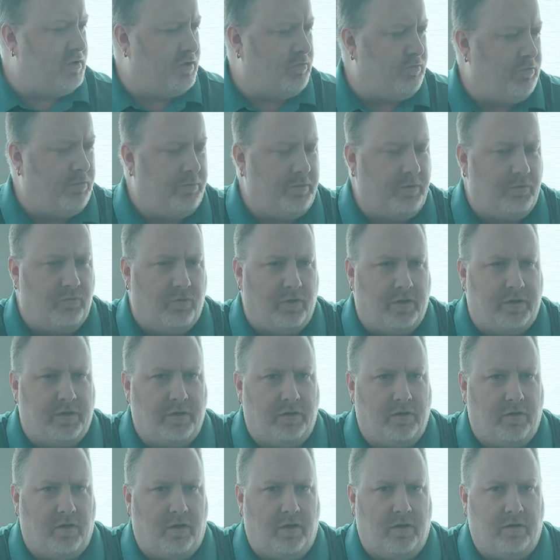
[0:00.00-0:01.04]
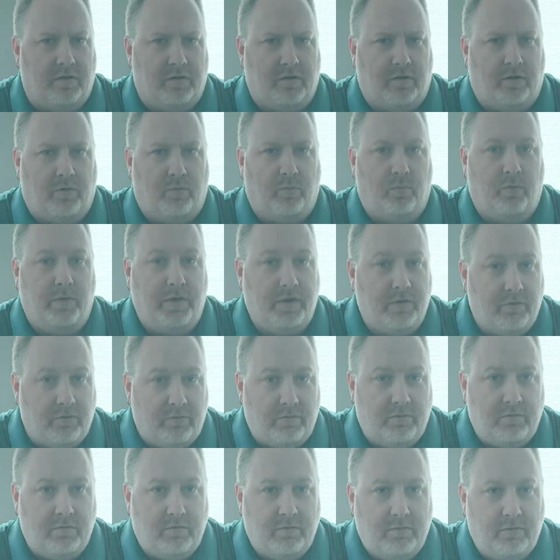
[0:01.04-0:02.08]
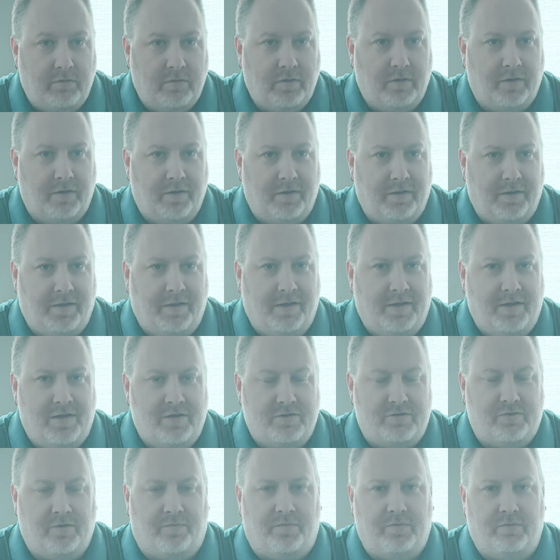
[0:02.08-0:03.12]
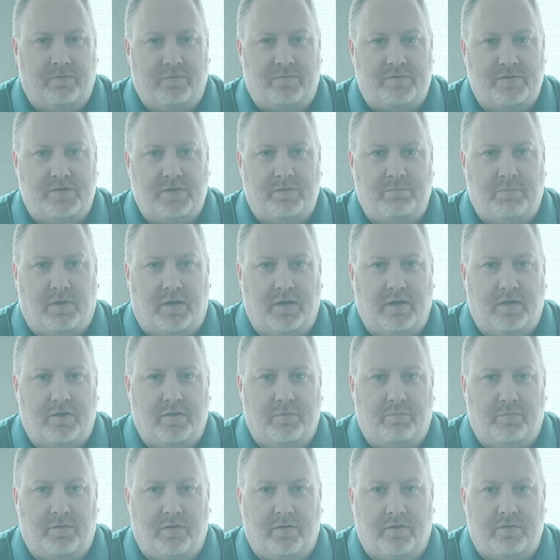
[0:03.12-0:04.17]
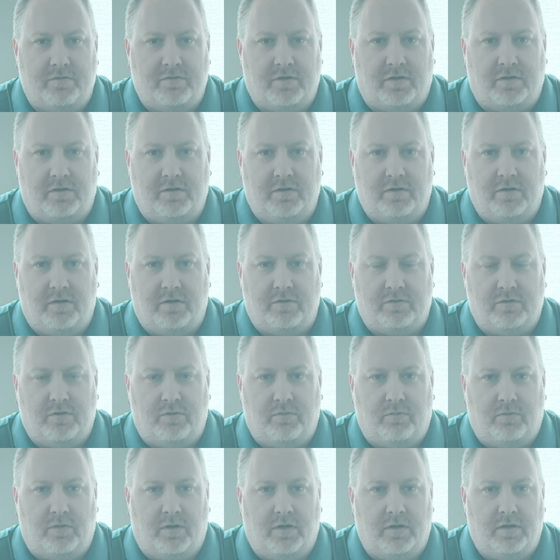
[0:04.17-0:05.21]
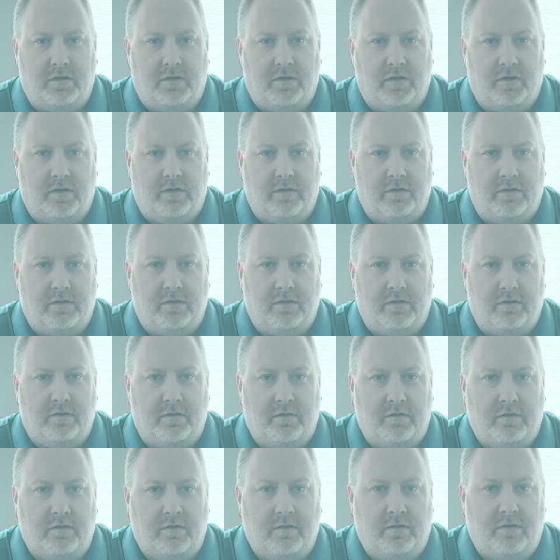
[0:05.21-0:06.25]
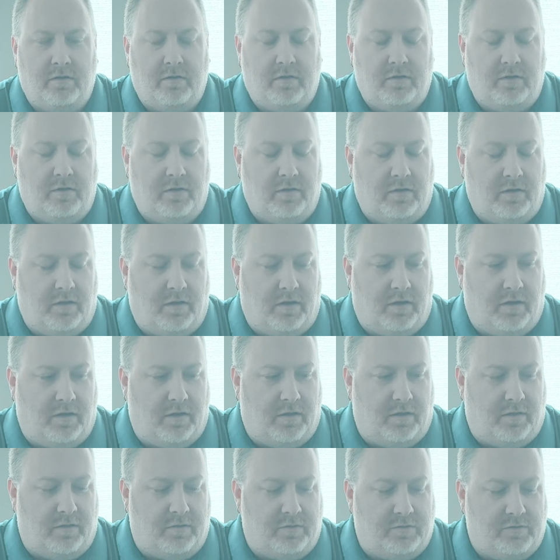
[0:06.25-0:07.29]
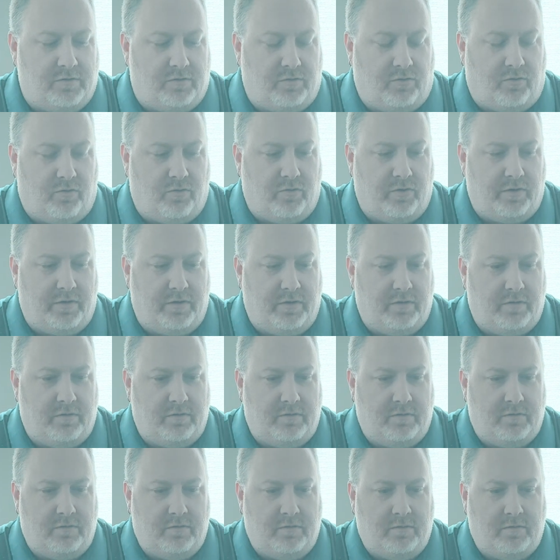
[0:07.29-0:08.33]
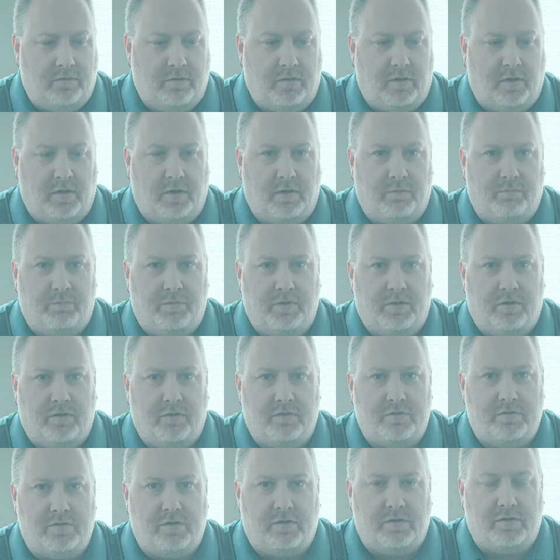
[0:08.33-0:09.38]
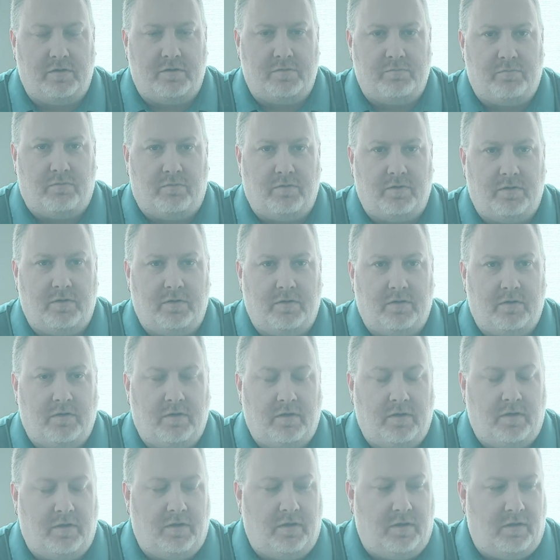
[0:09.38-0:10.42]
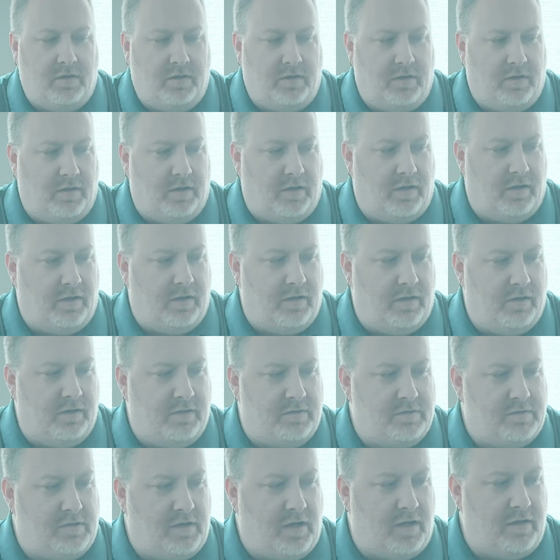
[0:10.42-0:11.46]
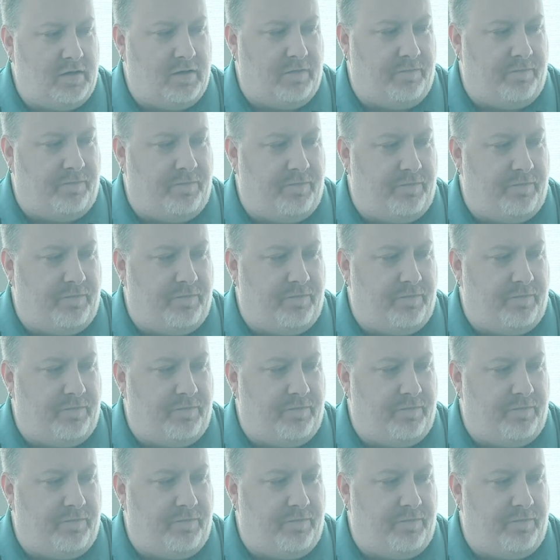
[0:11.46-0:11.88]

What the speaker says: we'll be working on a wheel. So if you've seen my other builds, like the Ecto-1 and the DeLorean builds at this point, it's kind of